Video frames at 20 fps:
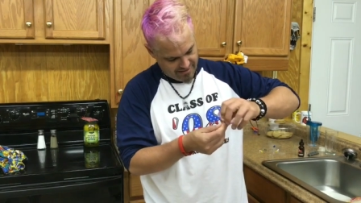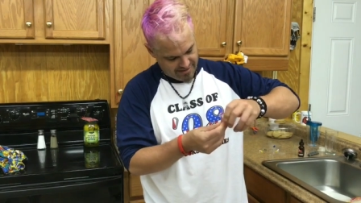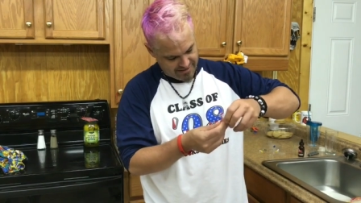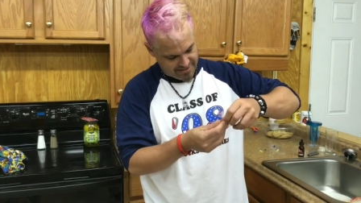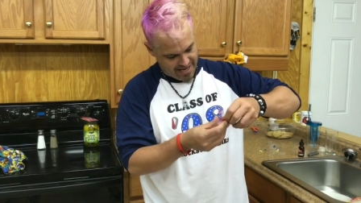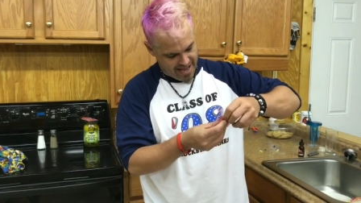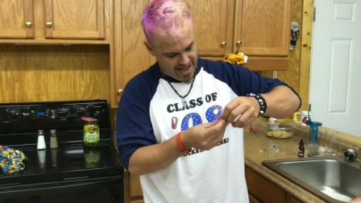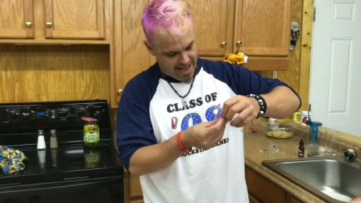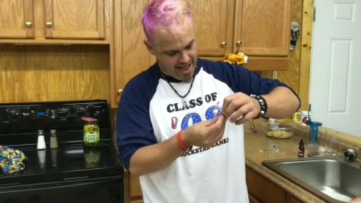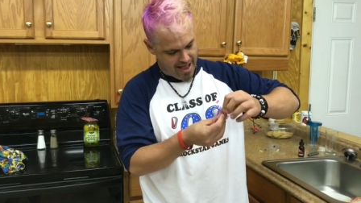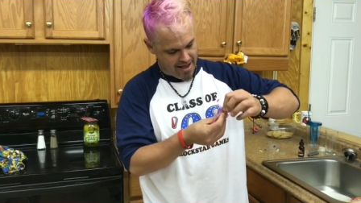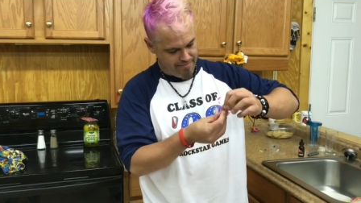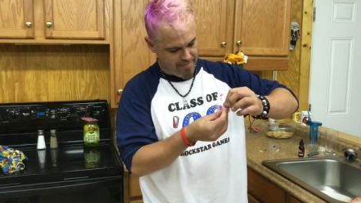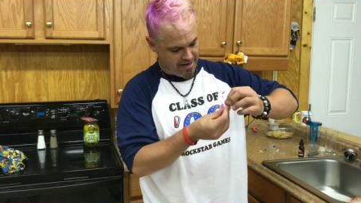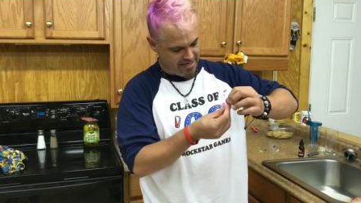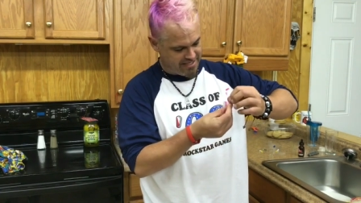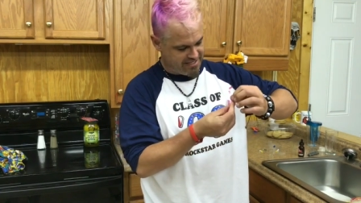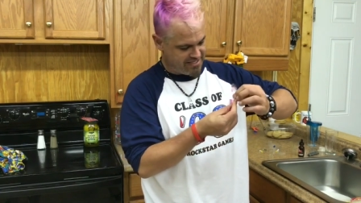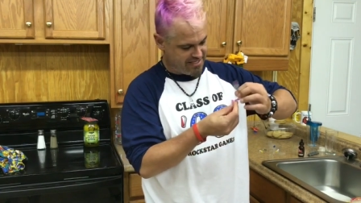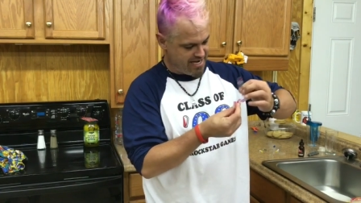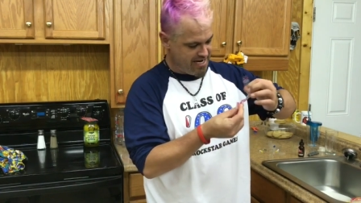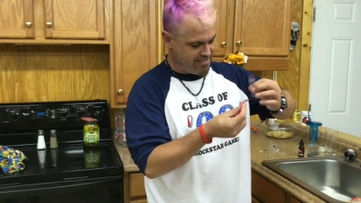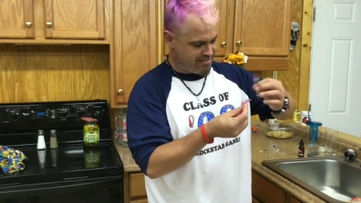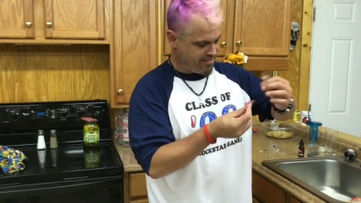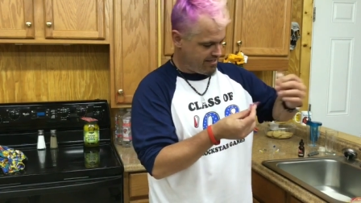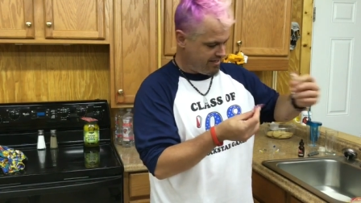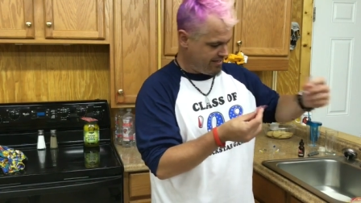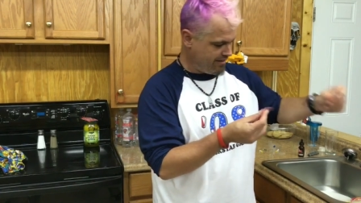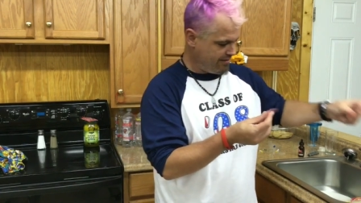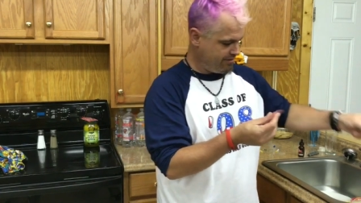let's add my
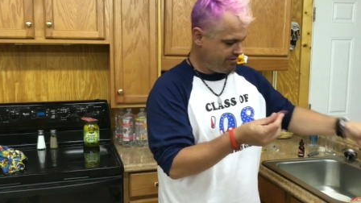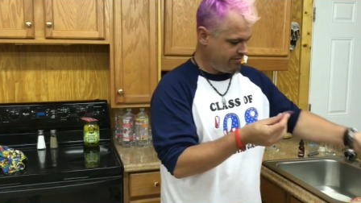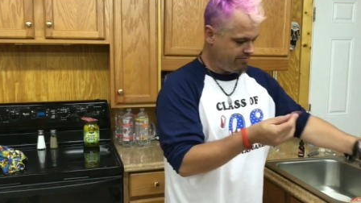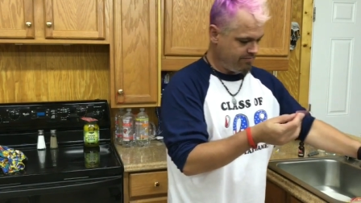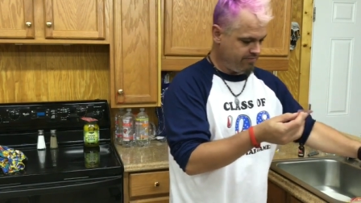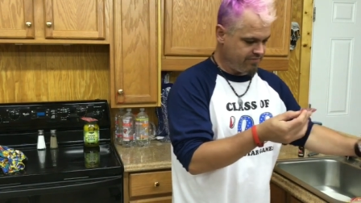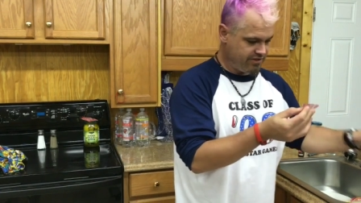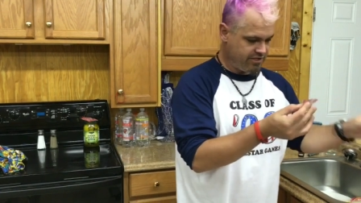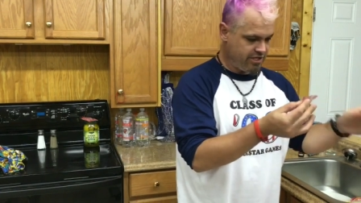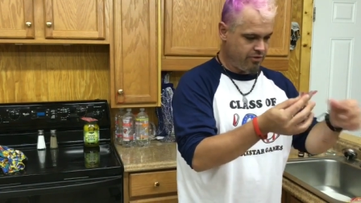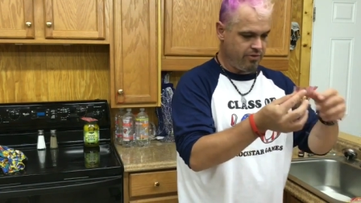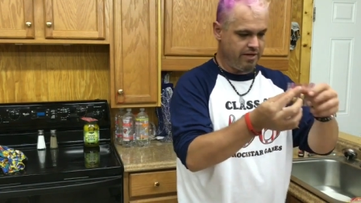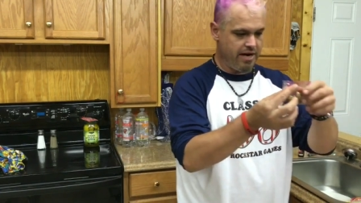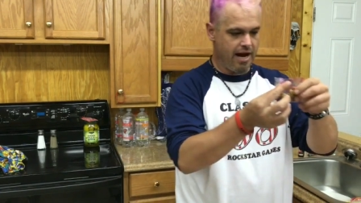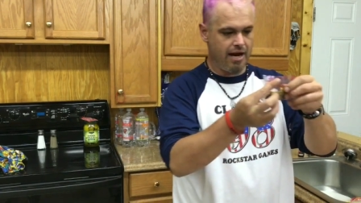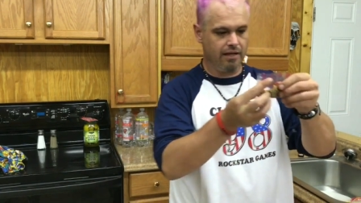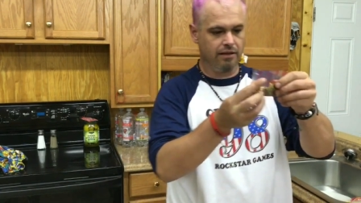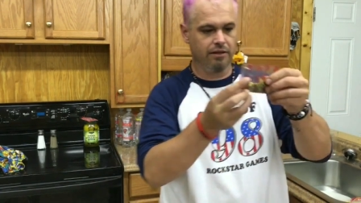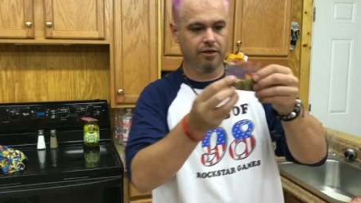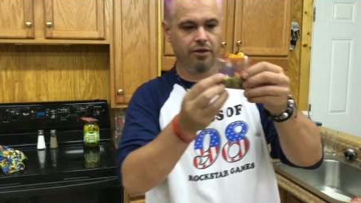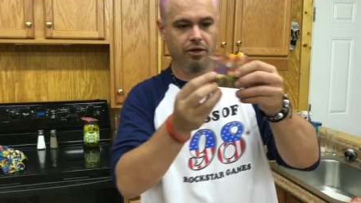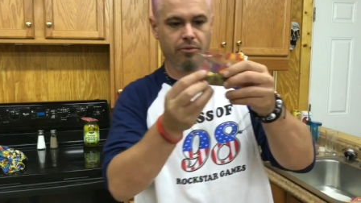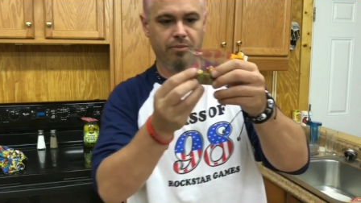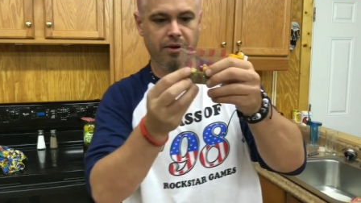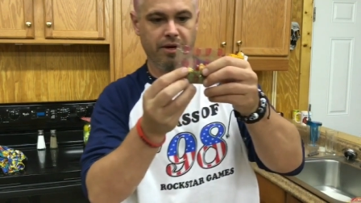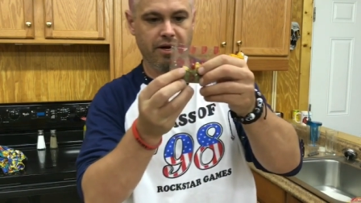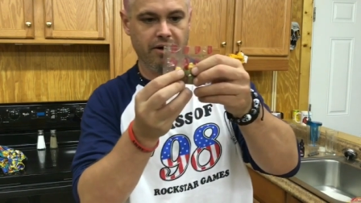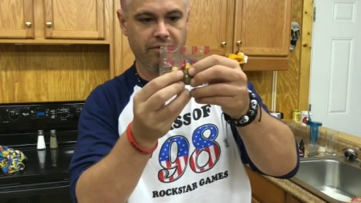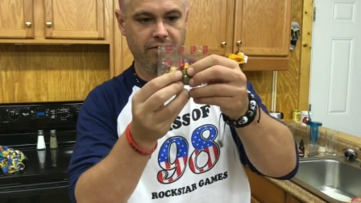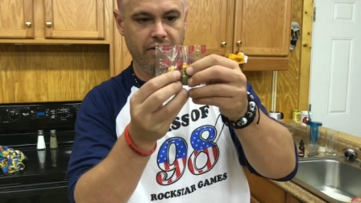seasonings. See, we got a little
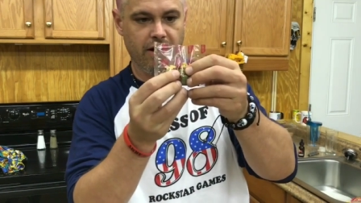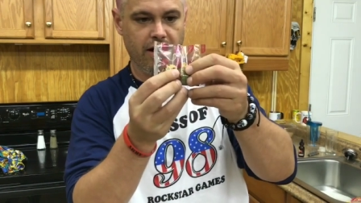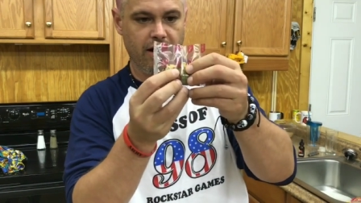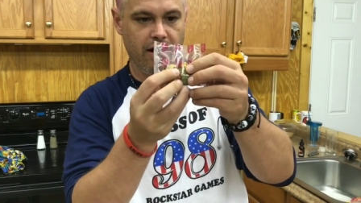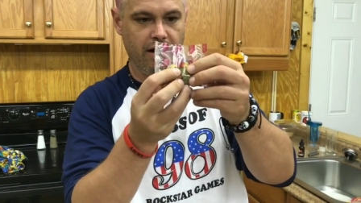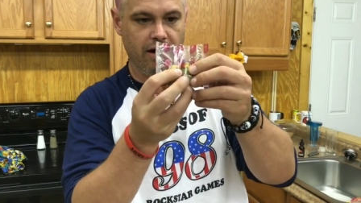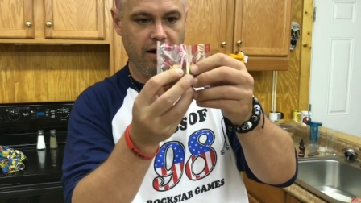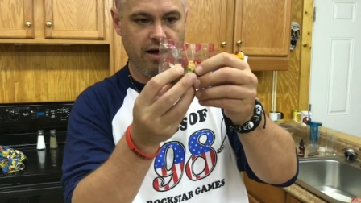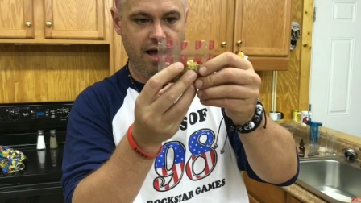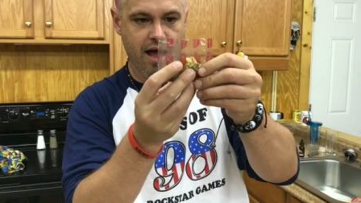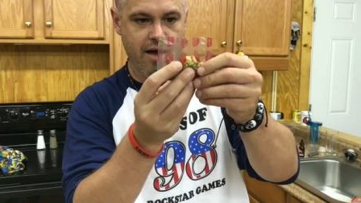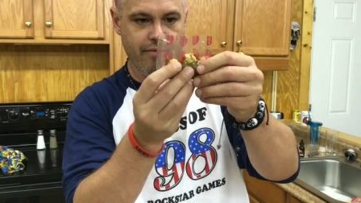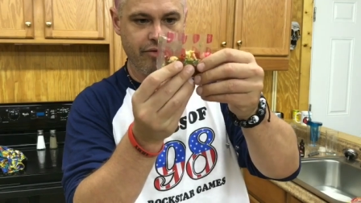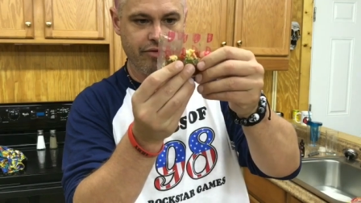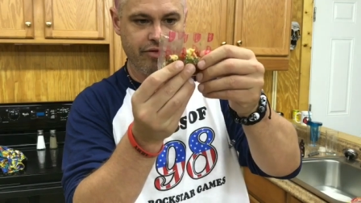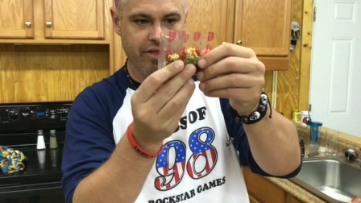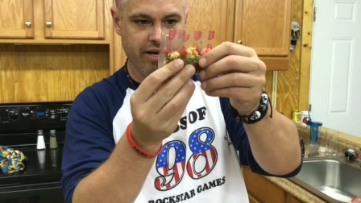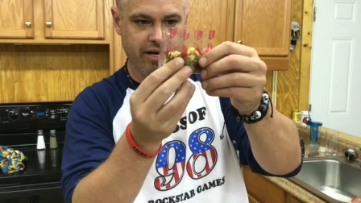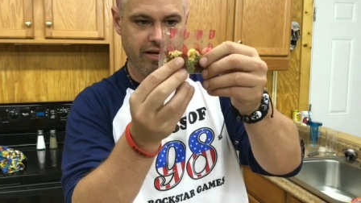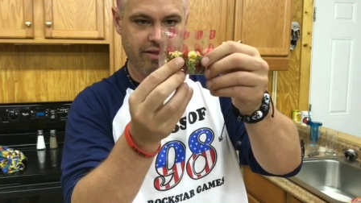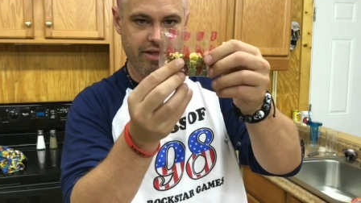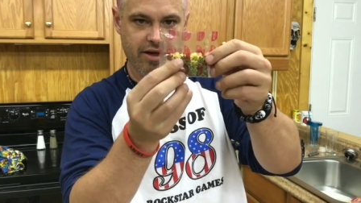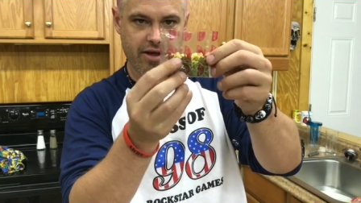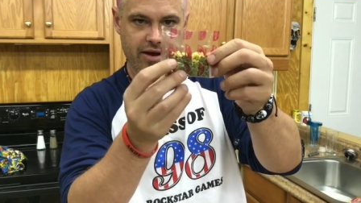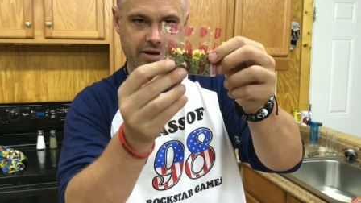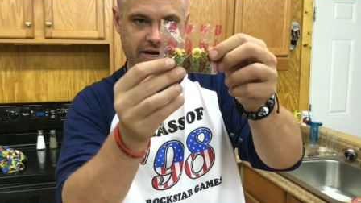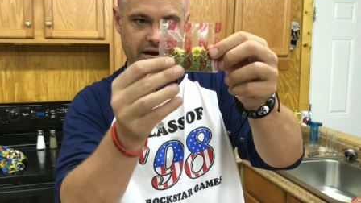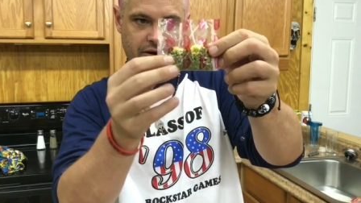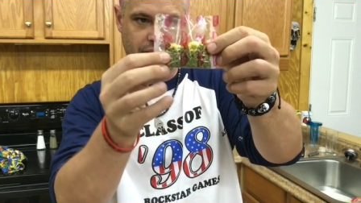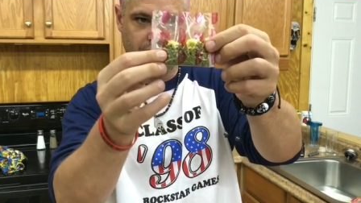bit of uh, everything in
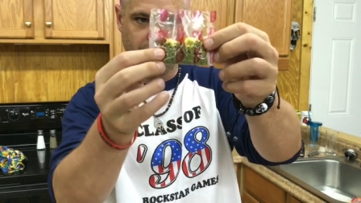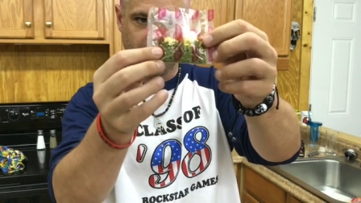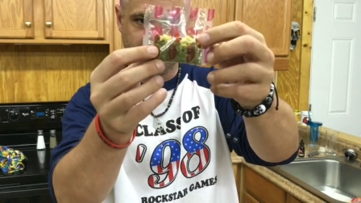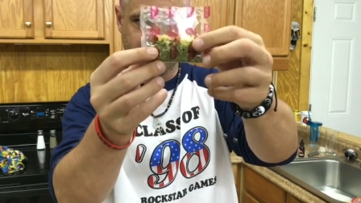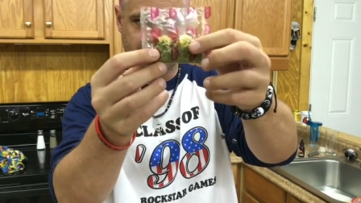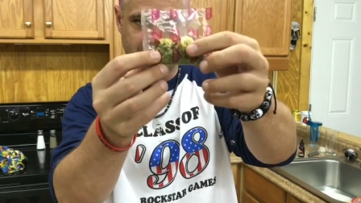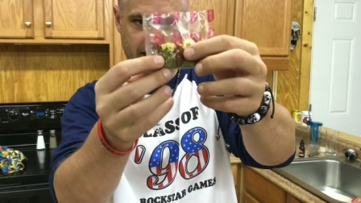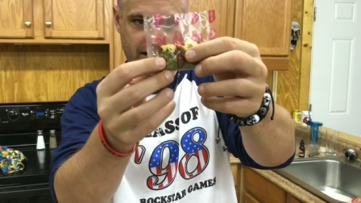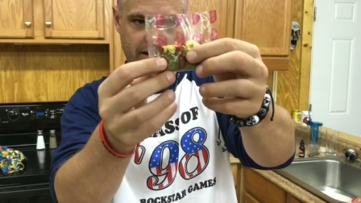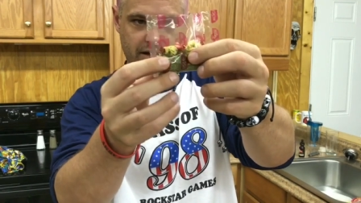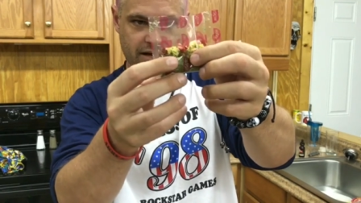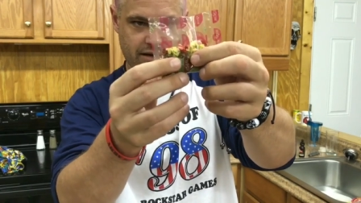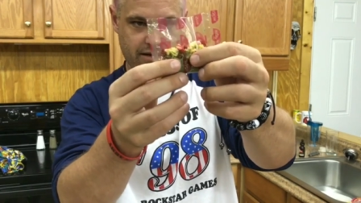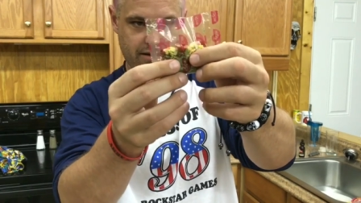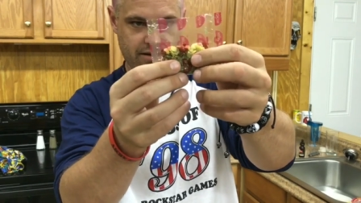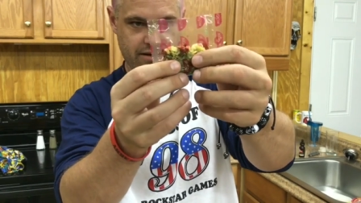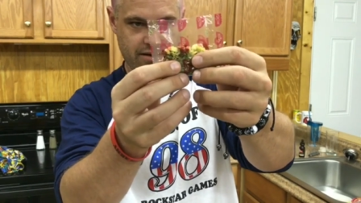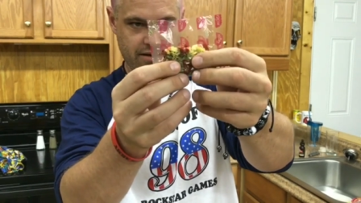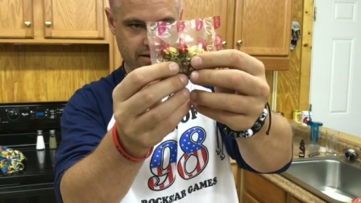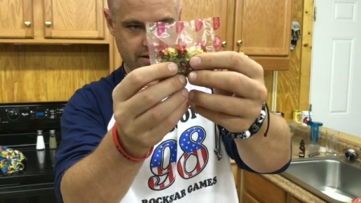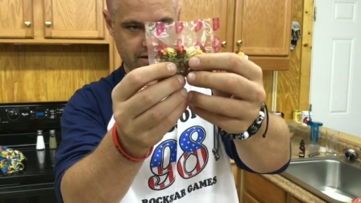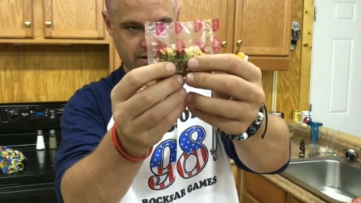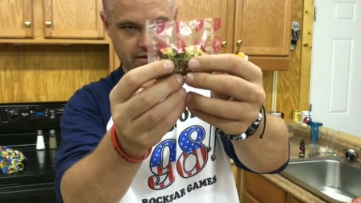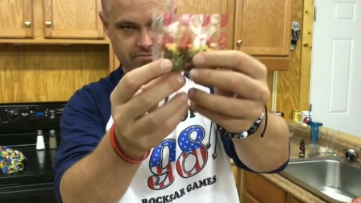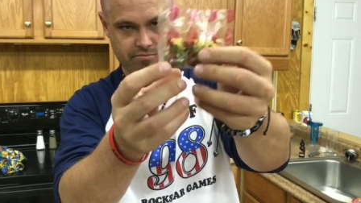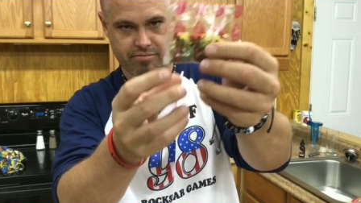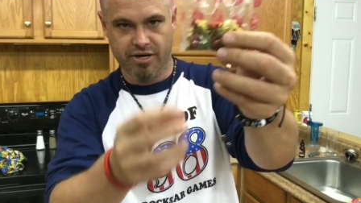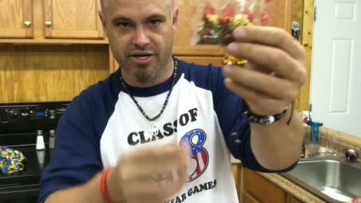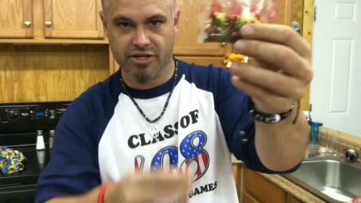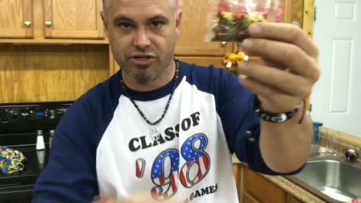there. I can't really tell you.
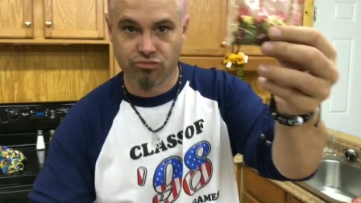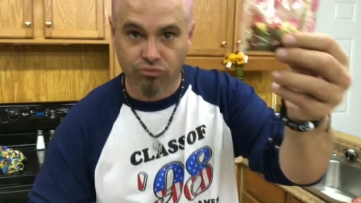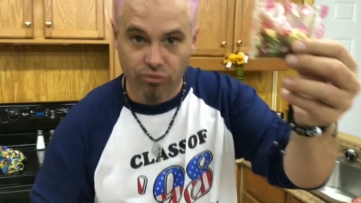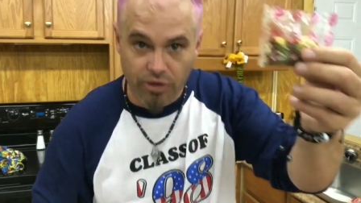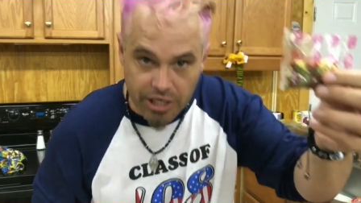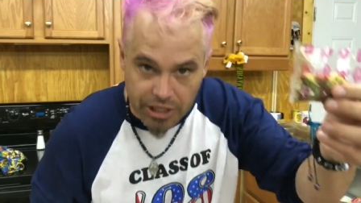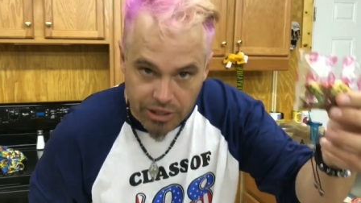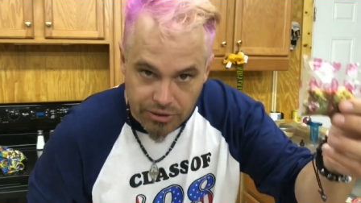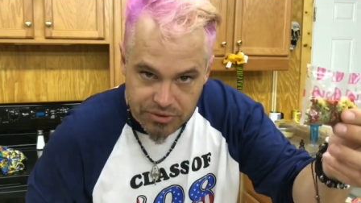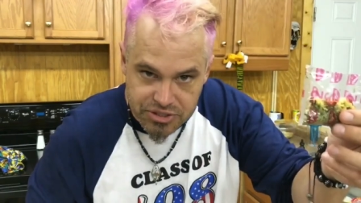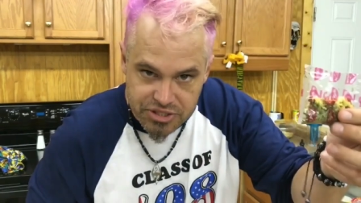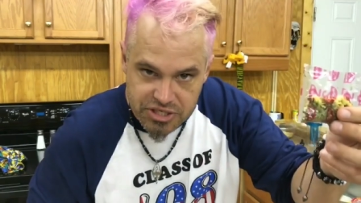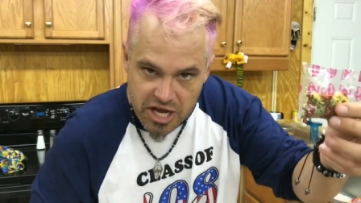But it's real